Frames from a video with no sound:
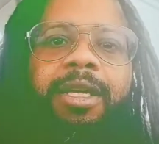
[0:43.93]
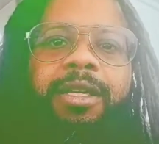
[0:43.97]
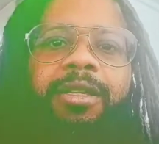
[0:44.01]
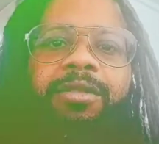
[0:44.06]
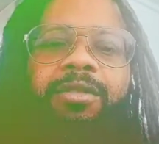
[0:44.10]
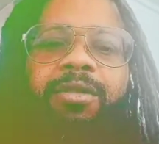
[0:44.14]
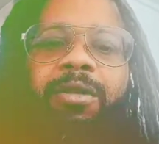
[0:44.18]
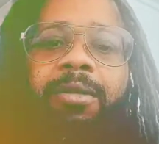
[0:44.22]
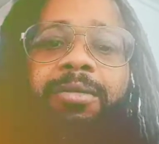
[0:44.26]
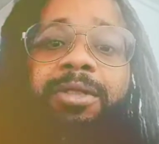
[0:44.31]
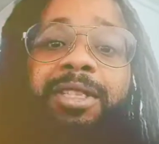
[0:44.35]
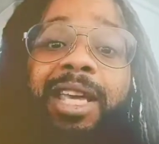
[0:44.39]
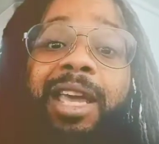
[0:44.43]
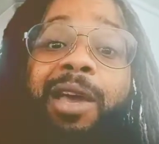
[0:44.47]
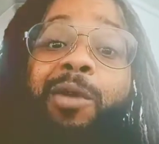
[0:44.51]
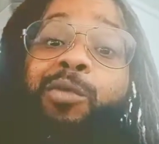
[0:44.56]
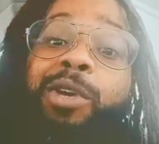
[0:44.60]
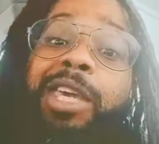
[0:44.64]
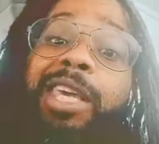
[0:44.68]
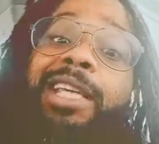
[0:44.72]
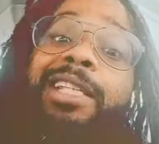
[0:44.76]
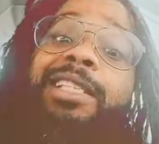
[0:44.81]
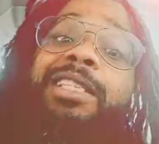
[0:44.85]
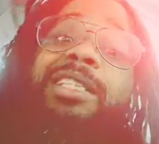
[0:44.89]
You know what I'm saying?
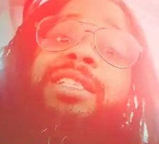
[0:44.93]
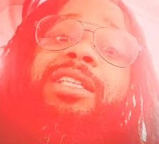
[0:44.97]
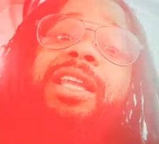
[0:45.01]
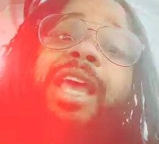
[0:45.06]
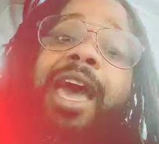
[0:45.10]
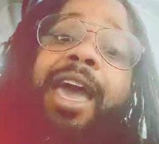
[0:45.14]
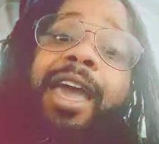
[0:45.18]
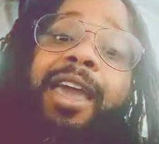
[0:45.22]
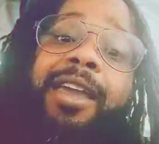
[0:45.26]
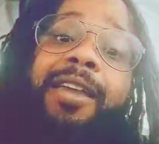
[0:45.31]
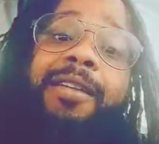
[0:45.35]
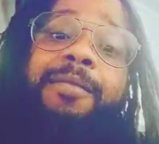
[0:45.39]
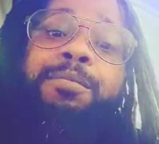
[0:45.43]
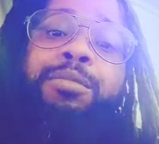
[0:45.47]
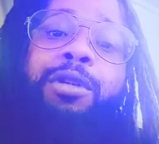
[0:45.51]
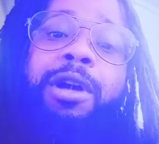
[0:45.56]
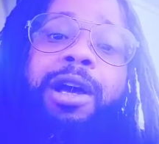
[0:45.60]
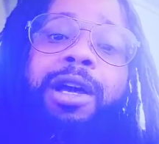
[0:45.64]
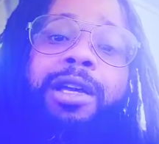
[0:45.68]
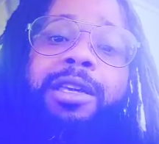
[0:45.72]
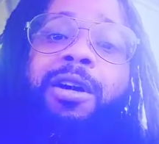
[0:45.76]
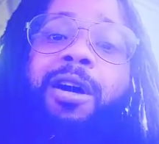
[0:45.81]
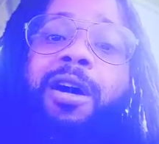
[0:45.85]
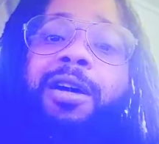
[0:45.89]
We enslaved,
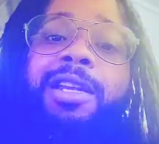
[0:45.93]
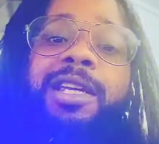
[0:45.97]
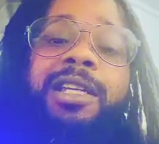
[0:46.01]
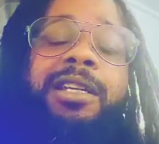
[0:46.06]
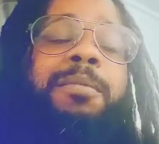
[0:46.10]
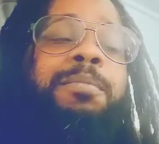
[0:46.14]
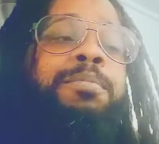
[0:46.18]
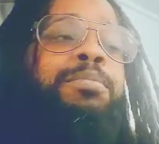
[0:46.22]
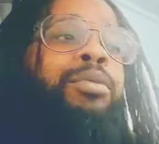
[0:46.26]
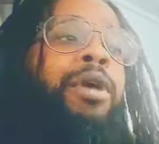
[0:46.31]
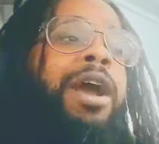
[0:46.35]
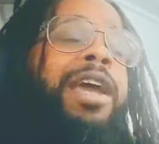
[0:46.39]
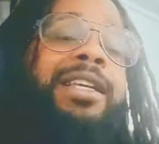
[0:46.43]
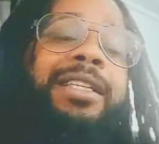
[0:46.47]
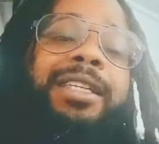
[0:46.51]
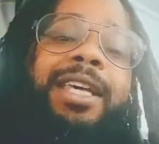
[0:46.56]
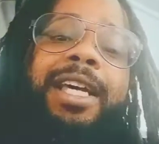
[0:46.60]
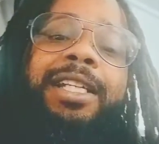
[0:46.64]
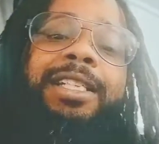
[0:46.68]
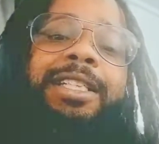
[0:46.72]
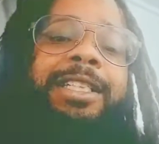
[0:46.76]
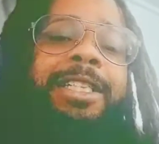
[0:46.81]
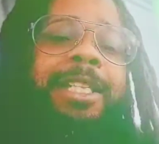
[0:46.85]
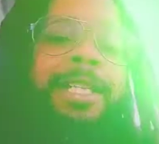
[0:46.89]
bro. Y'all need to break
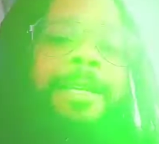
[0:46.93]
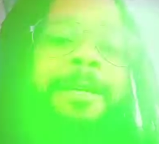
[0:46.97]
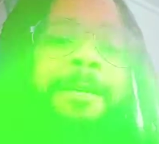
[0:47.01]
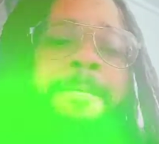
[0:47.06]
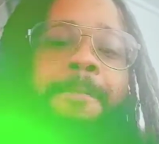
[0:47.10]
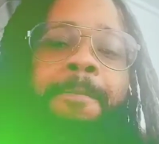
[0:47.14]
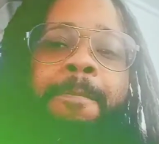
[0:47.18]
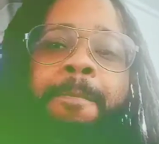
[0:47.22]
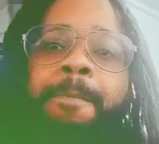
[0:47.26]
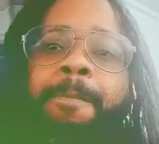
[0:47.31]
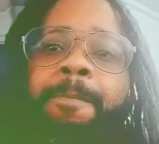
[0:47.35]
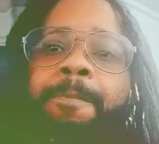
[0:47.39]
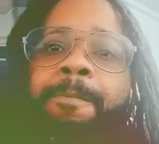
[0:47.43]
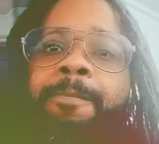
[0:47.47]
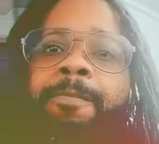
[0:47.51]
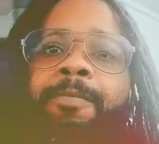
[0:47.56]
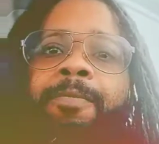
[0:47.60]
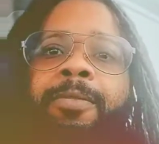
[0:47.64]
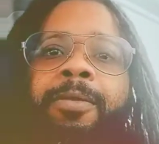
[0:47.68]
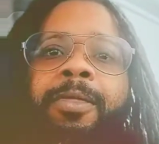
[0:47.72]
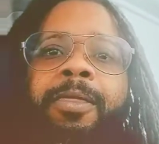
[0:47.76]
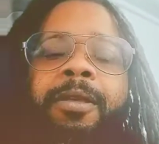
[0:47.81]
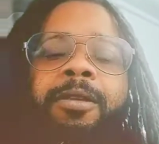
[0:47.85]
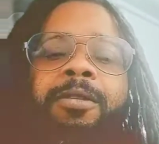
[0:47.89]
that shit.
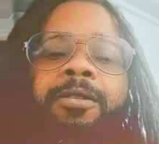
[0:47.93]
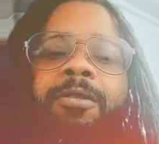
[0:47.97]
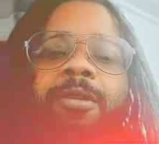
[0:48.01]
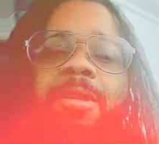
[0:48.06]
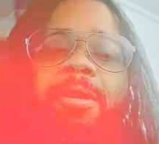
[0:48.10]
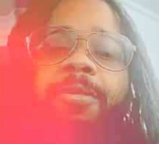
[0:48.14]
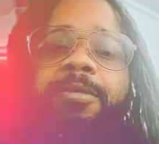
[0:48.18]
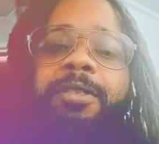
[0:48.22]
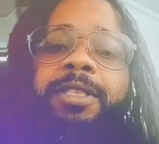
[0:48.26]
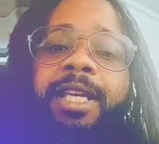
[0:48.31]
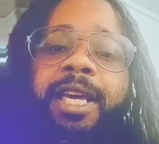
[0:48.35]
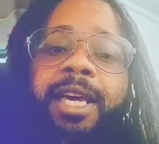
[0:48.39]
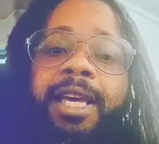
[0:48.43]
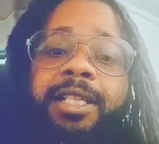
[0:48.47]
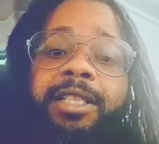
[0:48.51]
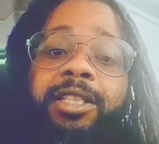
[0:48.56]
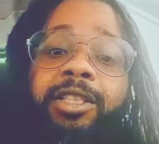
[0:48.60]
You know what I'm saying?